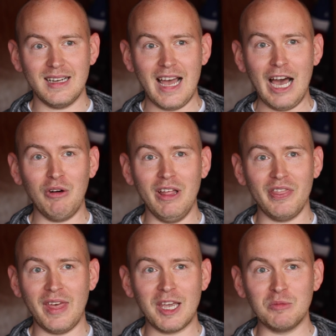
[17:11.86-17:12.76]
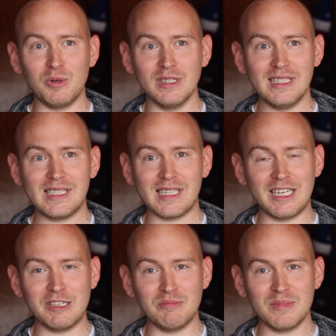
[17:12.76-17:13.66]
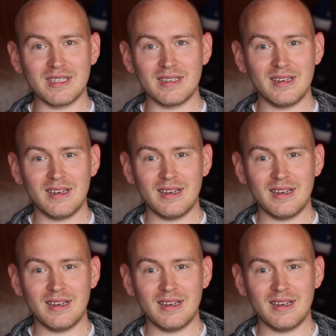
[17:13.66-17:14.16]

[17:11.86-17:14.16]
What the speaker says: how unthinkable it seems,